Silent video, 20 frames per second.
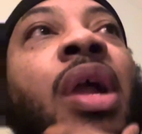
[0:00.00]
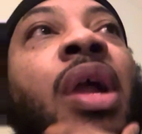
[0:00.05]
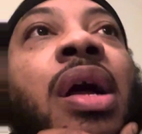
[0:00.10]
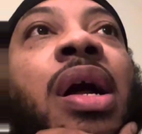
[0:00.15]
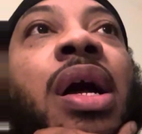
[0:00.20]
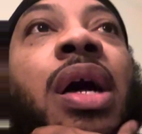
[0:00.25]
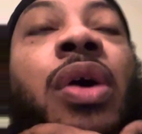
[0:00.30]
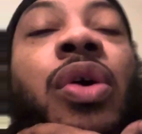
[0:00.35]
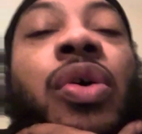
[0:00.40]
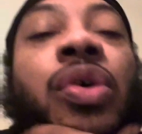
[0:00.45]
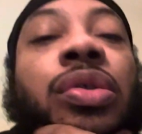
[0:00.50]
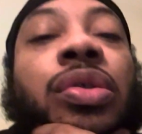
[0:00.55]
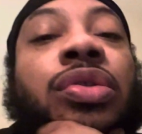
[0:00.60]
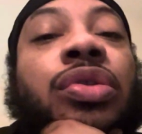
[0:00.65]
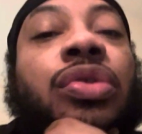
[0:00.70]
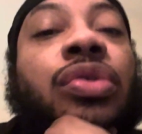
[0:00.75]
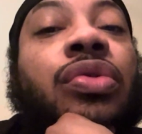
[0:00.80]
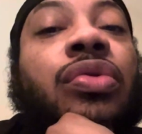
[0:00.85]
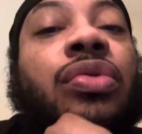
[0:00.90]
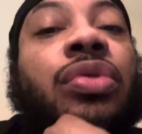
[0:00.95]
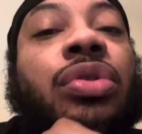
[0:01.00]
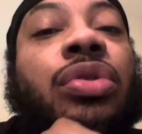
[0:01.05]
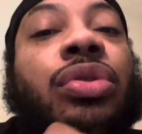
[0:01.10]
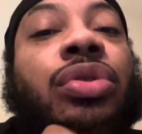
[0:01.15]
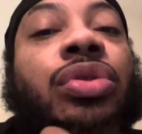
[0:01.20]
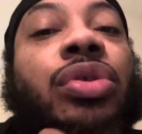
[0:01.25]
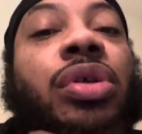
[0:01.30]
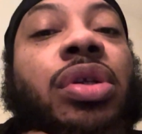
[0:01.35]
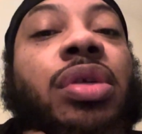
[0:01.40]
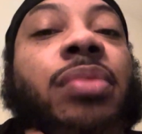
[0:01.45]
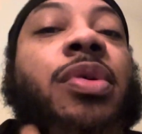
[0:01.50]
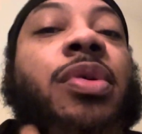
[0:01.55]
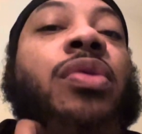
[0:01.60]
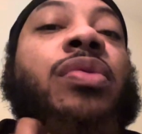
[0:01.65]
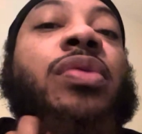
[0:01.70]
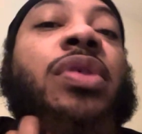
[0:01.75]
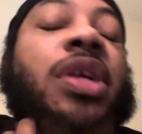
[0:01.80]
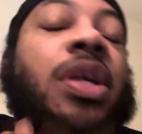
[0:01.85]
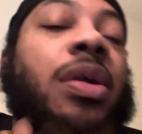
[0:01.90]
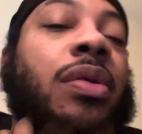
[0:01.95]
I also started my own
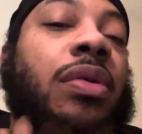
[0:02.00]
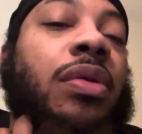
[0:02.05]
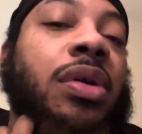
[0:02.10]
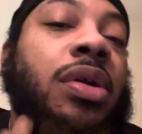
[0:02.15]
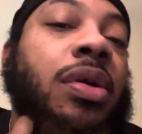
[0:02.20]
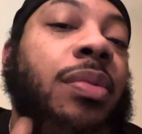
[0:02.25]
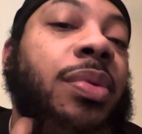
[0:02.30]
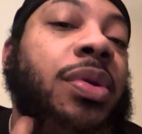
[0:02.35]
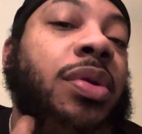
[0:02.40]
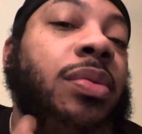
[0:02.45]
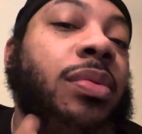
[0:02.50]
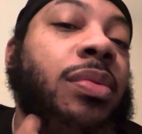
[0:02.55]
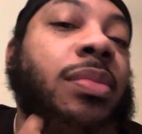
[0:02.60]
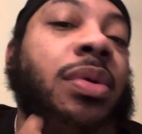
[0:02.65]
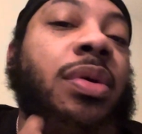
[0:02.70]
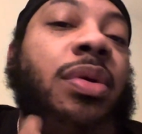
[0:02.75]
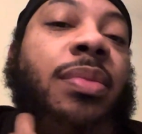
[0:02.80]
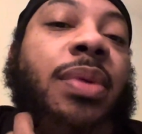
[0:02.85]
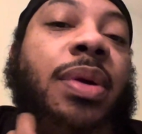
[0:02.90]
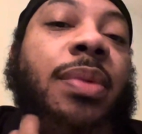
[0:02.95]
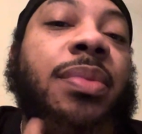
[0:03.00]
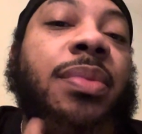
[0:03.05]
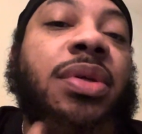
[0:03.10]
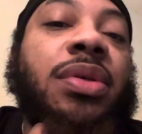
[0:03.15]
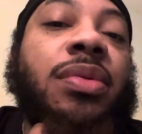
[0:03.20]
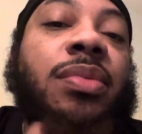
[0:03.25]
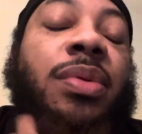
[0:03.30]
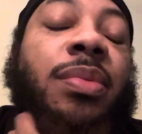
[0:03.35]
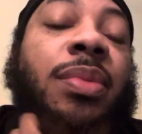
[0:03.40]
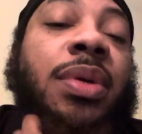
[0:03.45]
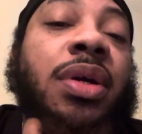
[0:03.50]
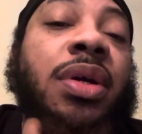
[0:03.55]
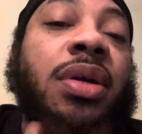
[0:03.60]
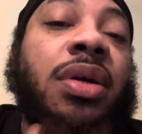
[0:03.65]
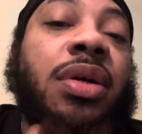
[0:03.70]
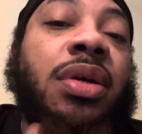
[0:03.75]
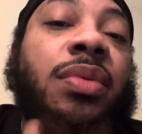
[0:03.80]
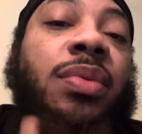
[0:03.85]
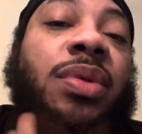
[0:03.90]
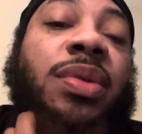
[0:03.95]
catering company with one of
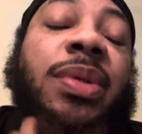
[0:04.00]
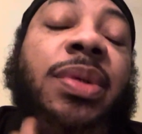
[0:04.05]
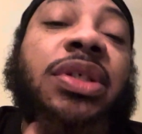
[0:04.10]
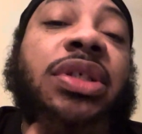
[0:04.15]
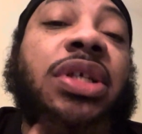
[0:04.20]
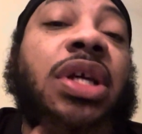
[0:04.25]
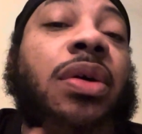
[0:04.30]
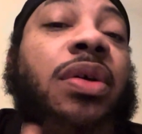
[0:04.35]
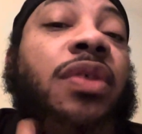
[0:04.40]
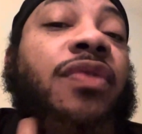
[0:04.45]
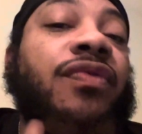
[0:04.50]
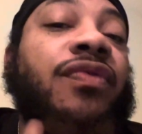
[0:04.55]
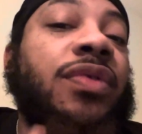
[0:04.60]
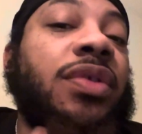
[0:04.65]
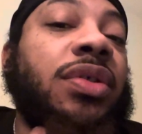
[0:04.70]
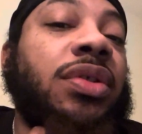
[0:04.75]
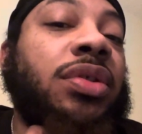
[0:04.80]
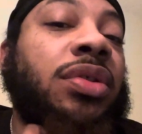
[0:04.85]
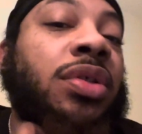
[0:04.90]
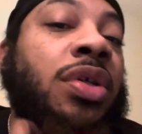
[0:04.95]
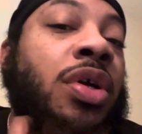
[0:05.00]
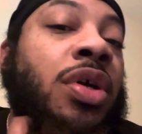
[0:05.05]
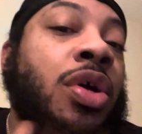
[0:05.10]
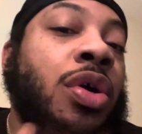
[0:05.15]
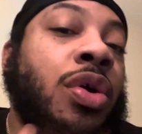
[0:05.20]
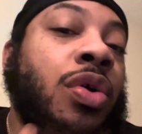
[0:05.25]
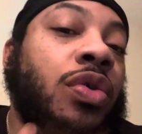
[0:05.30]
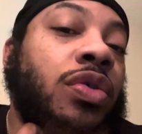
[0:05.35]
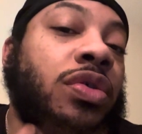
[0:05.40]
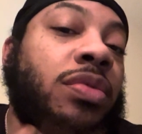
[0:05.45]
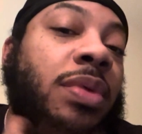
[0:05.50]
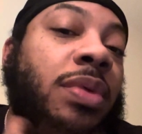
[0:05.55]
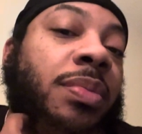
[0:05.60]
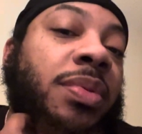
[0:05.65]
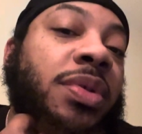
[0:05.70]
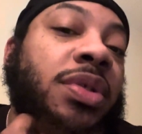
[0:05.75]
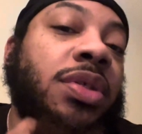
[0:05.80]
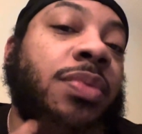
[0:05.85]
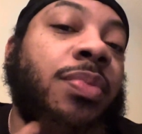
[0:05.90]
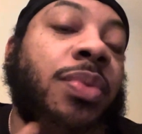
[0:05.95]
my childhood friends, who's my
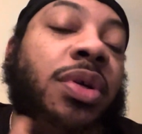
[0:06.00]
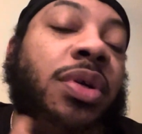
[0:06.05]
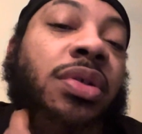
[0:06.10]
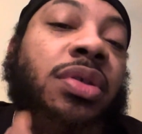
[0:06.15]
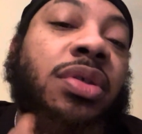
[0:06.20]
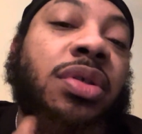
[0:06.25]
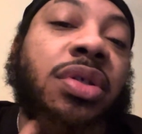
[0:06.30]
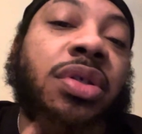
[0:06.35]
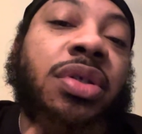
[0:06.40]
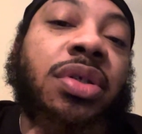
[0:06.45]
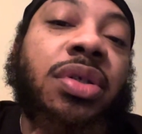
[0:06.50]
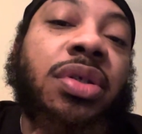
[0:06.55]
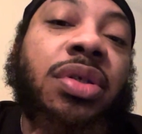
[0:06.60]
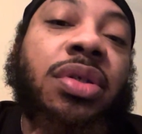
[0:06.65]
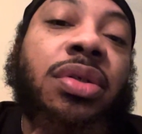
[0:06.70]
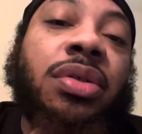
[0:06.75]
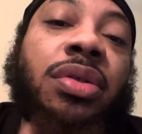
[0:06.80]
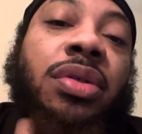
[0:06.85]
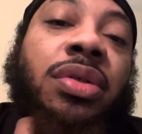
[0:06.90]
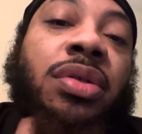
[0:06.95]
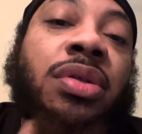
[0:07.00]
business partner, and